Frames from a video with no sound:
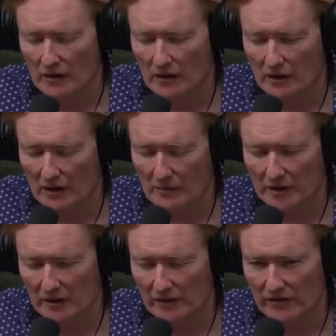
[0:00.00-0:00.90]
Uh, I'm
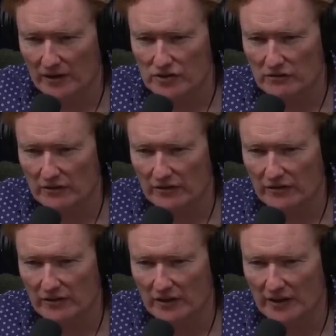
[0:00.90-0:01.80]
in Los Angeles, uh,